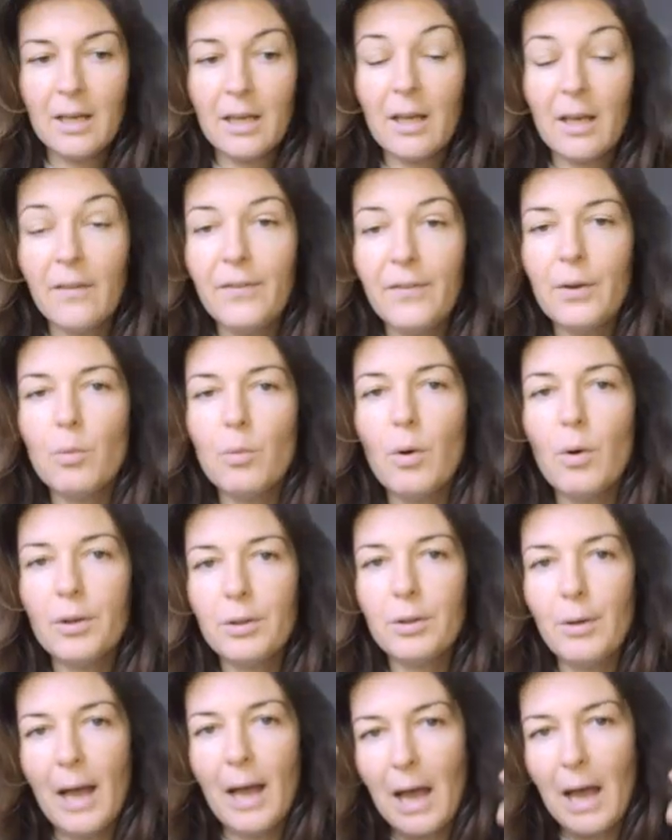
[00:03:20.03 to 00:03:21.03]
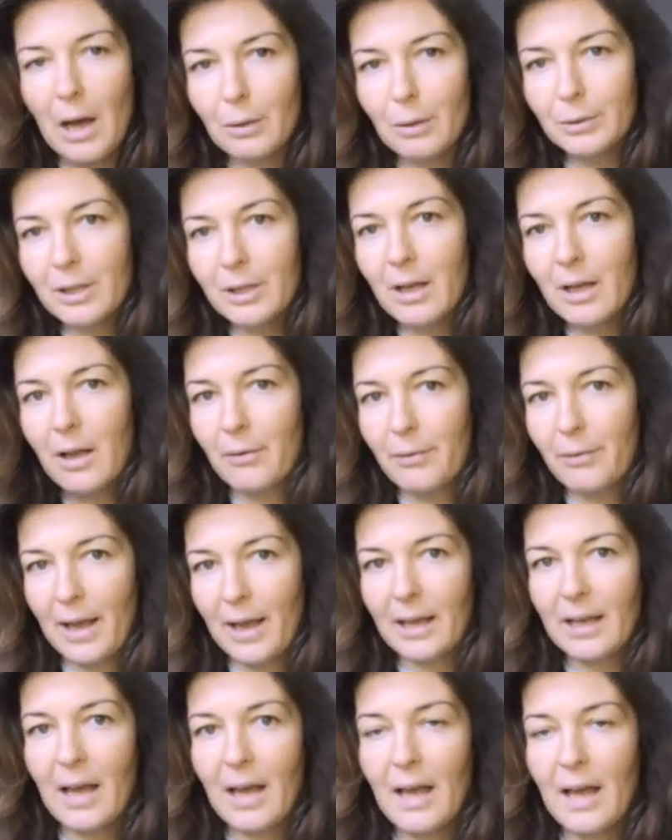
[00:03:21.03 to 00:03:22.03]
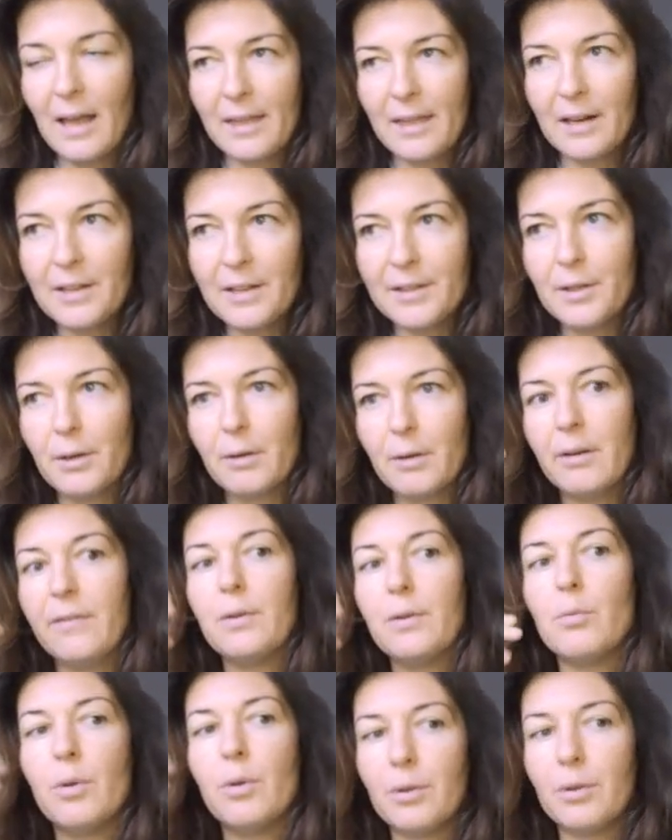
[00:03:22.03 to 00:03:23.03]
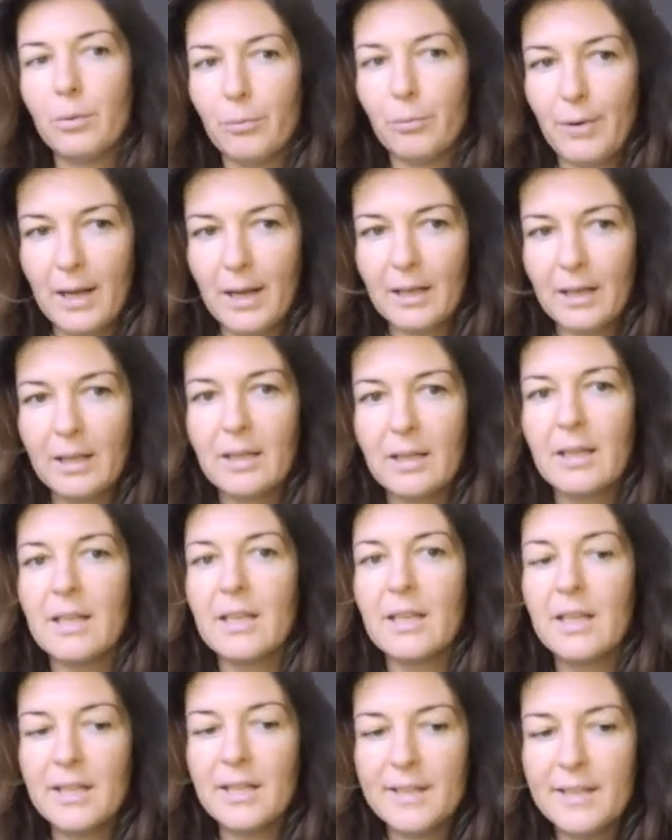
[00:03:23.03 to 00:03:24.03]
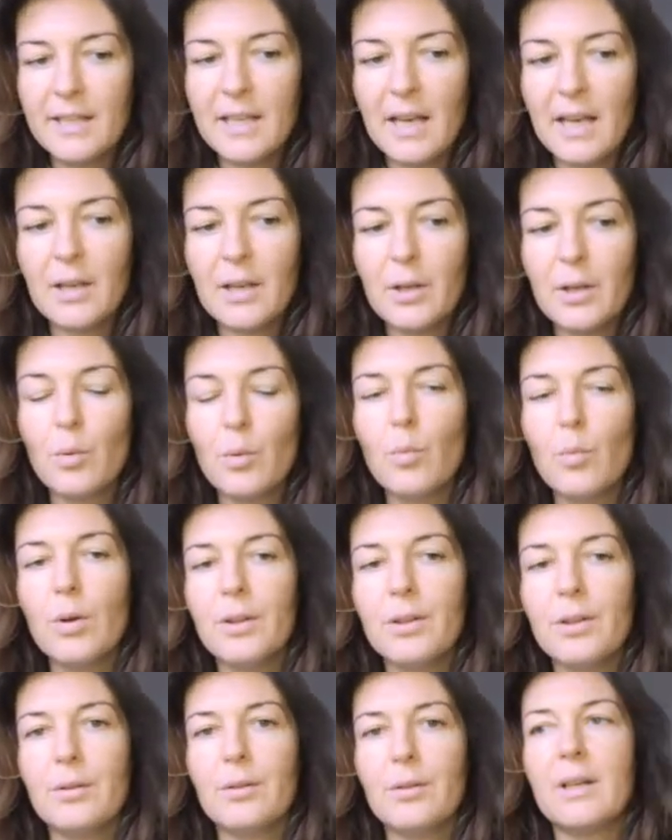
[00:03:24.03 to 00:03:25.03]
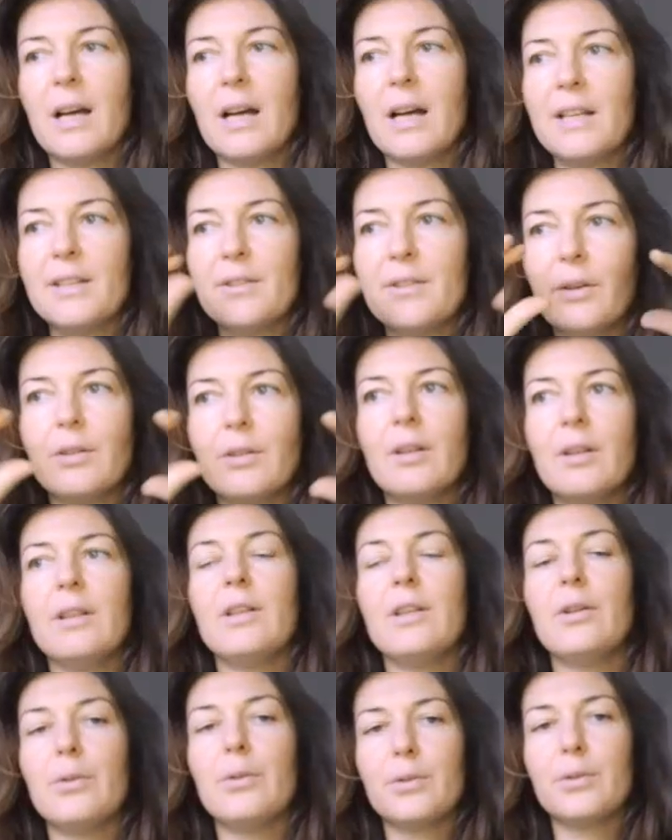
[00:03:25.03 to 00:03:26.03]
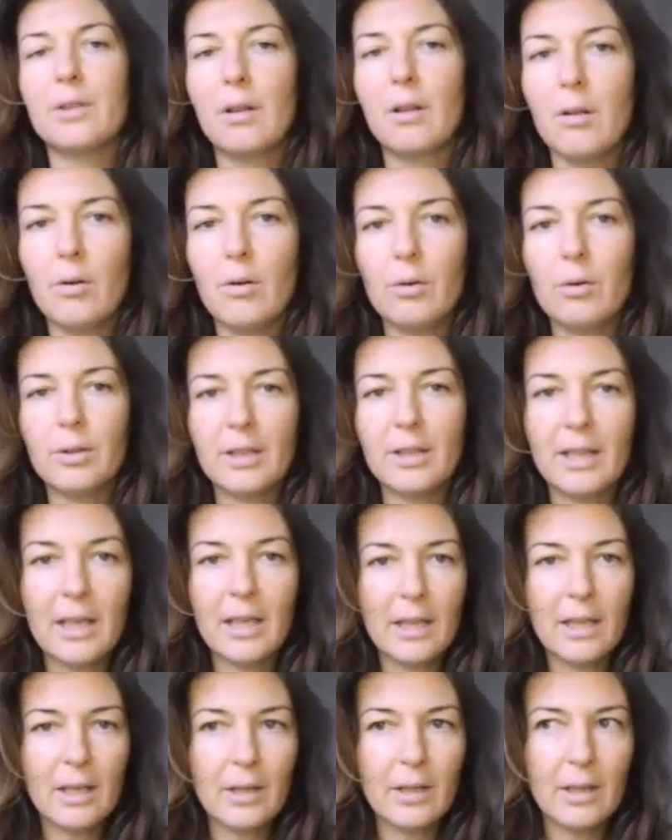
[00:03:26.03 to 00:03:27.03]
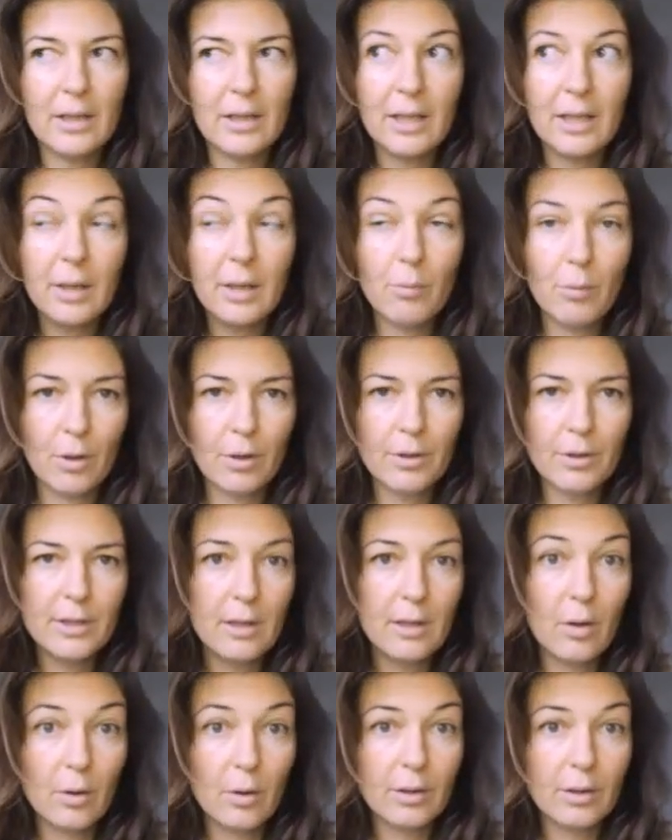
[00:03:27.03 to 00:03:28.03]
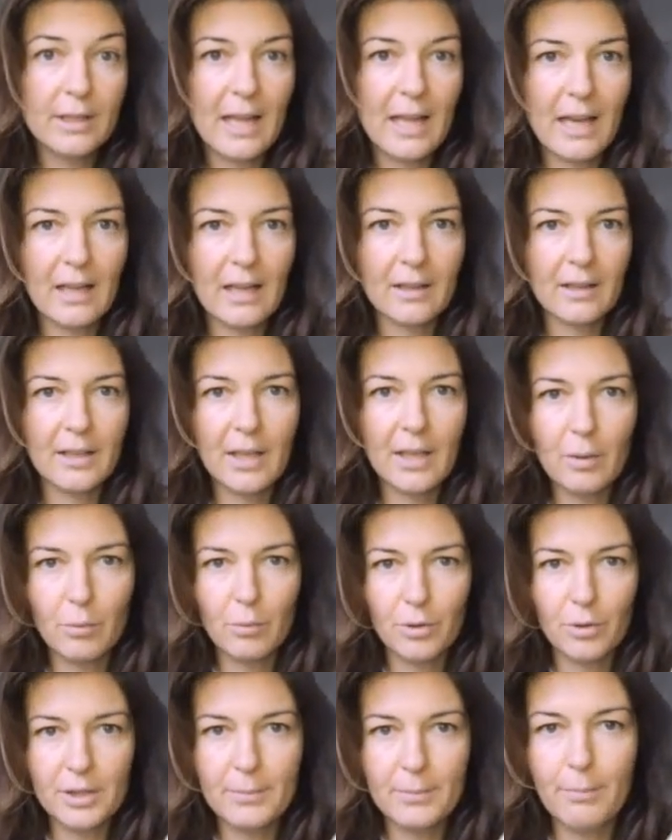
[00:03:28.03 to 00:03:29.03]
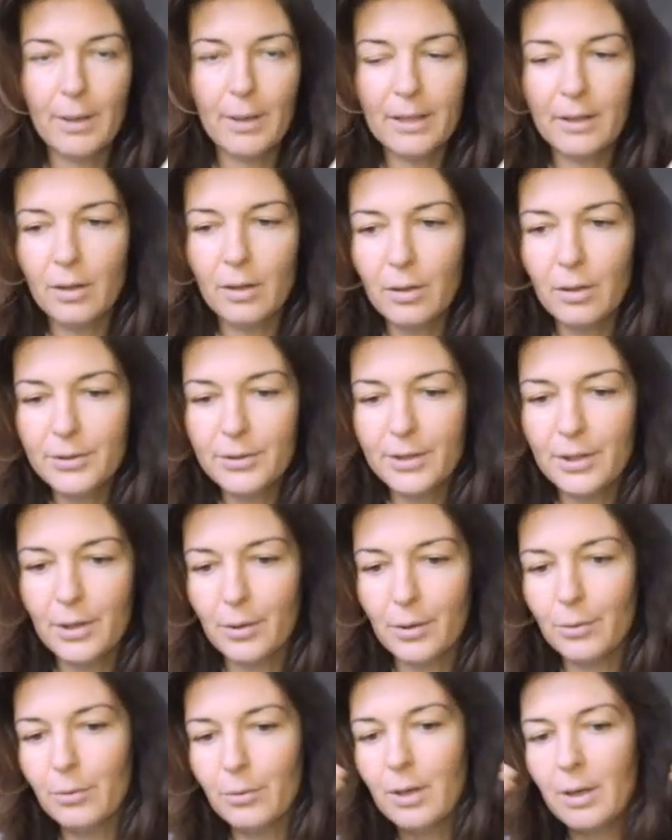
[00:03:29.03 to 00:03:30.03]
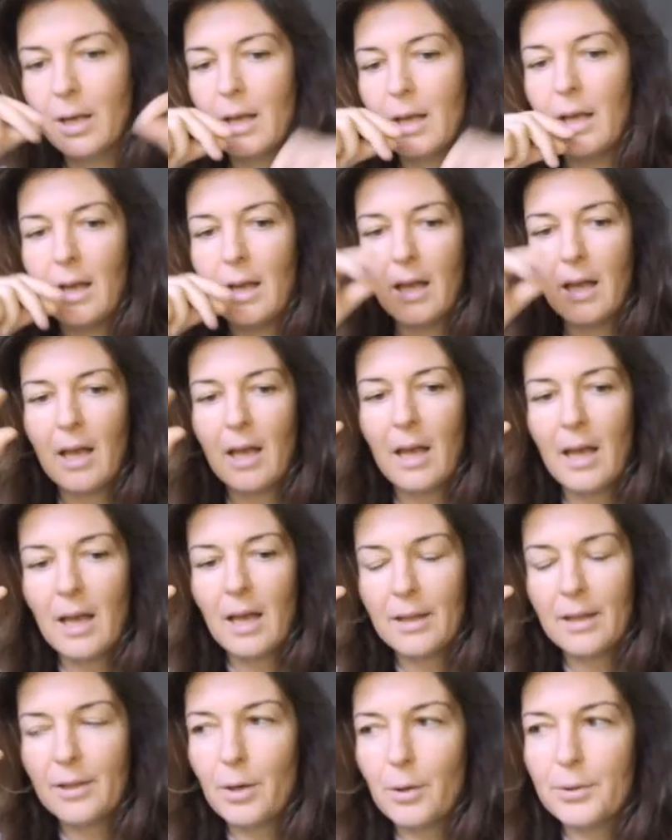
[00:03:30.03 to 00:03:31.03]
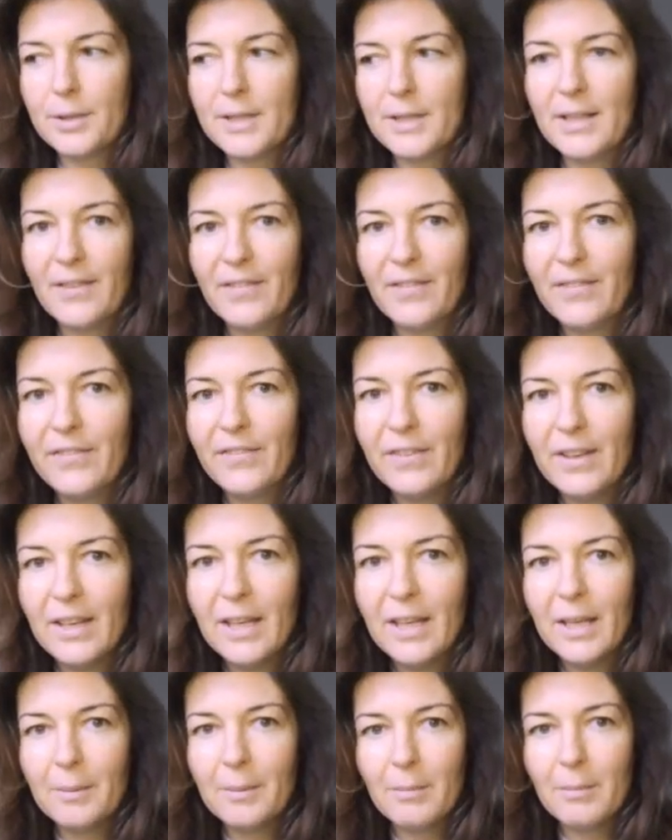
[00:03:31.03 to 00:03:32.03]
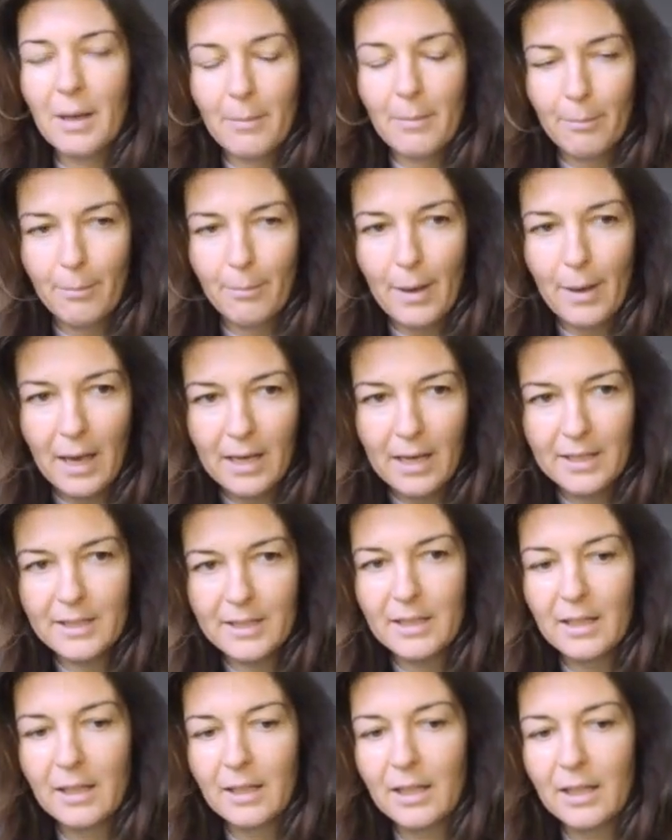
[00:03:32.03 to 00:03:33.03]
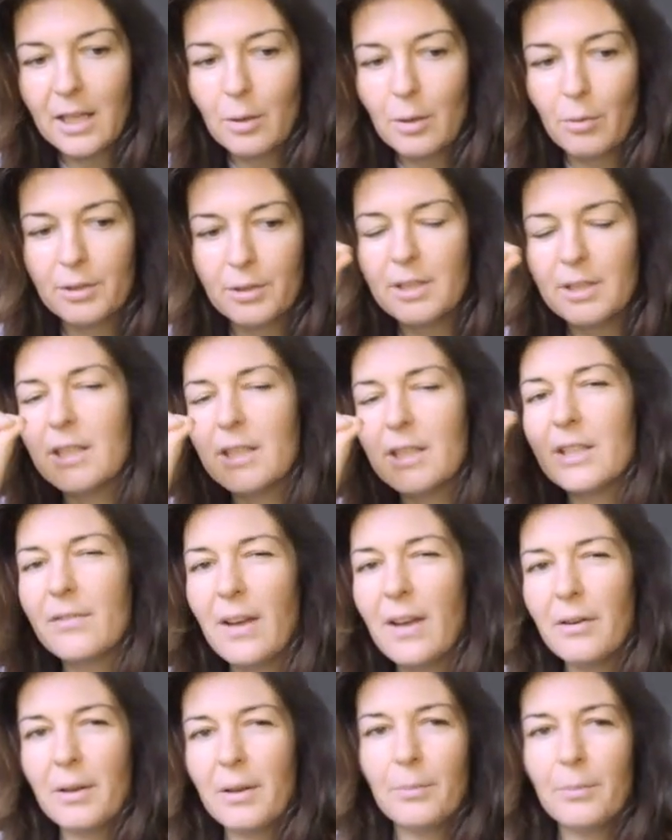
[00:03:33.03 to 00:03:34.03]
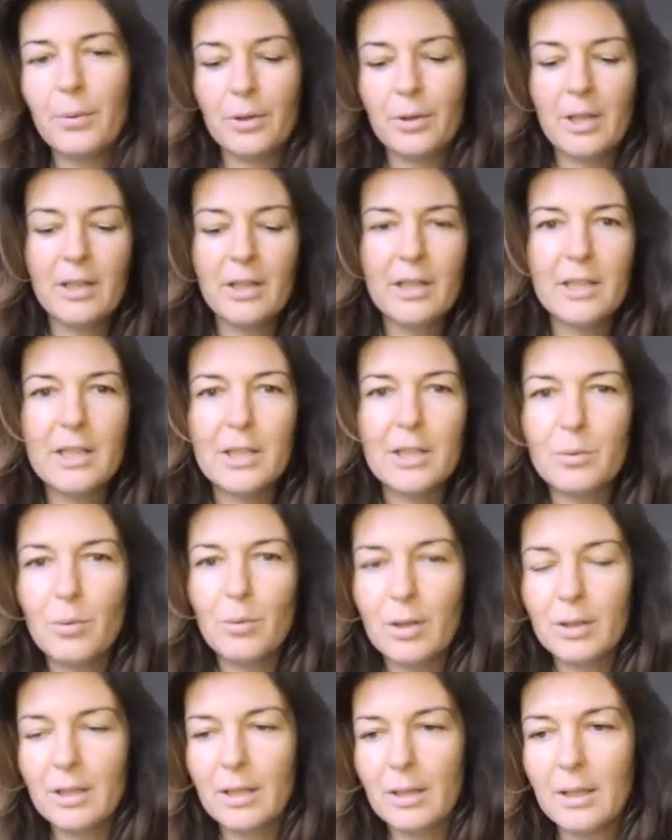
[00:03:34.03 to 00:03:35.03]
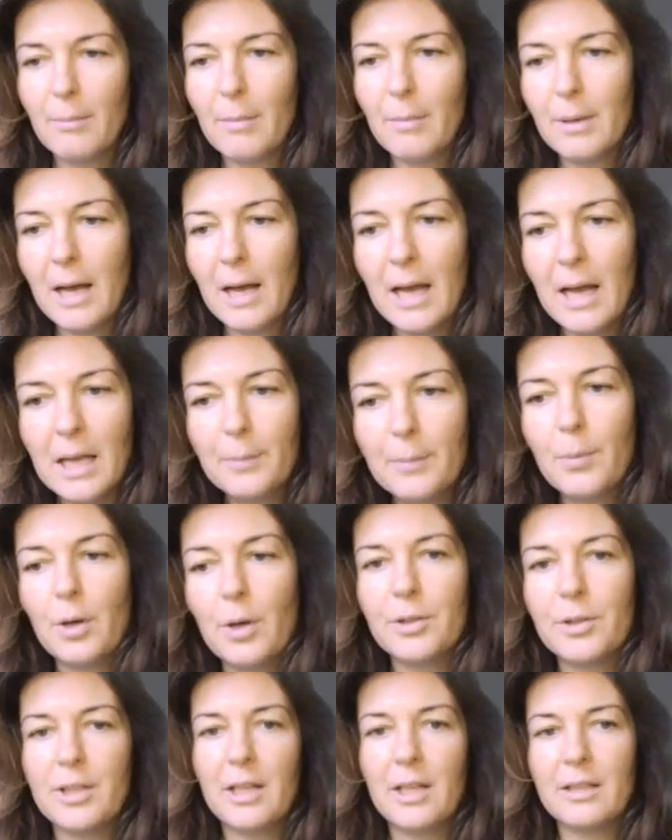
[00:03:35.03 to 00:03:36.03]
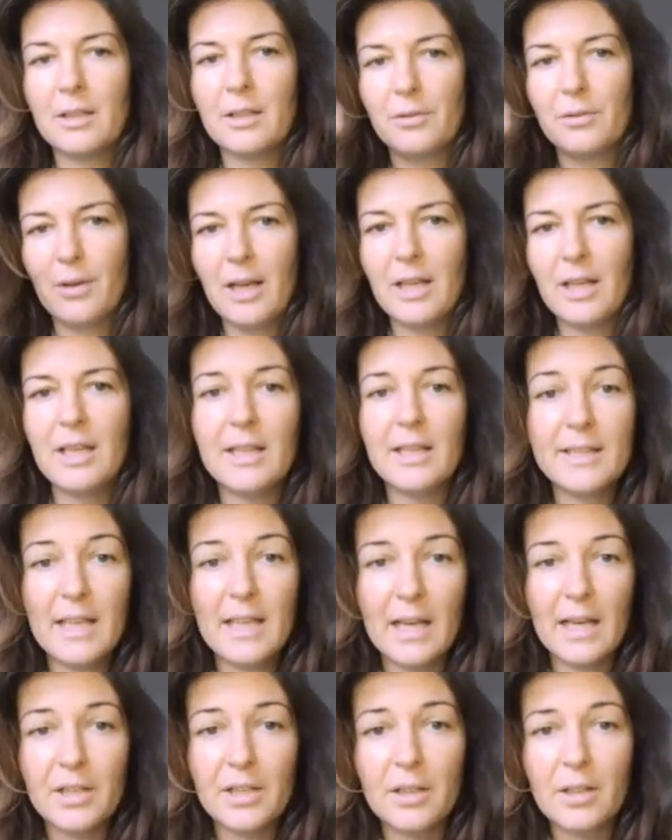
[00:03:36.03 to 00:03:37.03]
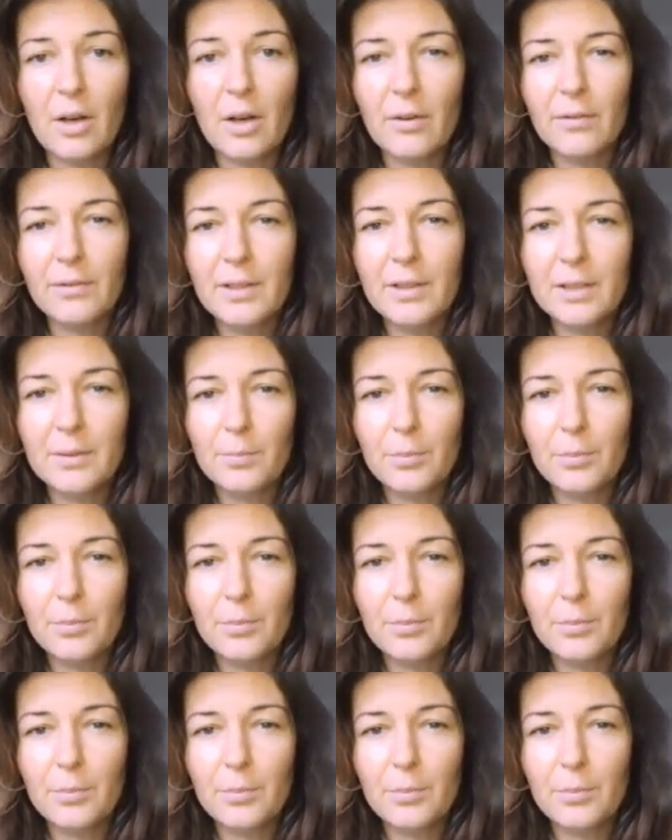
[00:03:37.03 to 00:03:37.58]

If you want to outrank others, or if you want to rank easier, you want to, guys, not only use long tail keywords, but also those theme-based keywords. This is very important. This is what I post in the training section of this